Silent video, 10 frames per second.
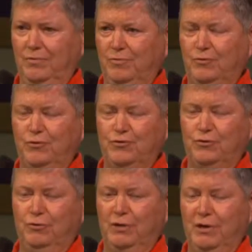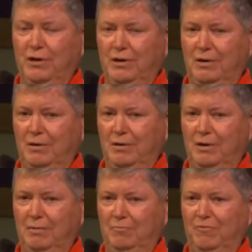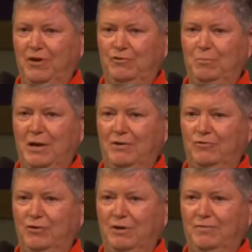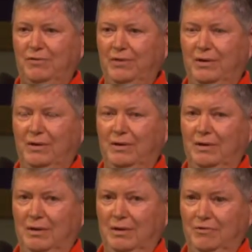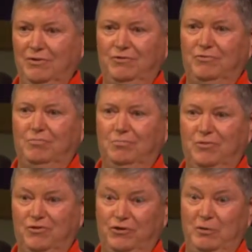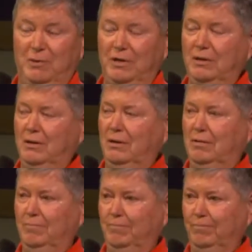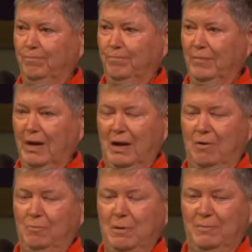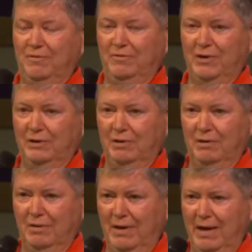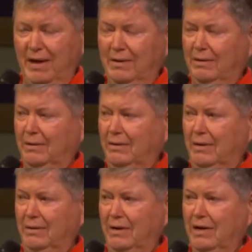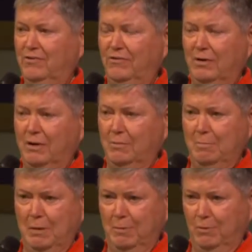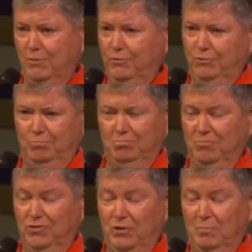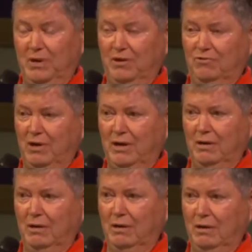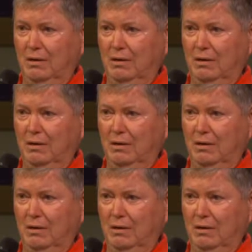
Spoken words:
surgical gear and face masks and everything, just to see me. I remember very little of that. And then the next thing I remember was some days later,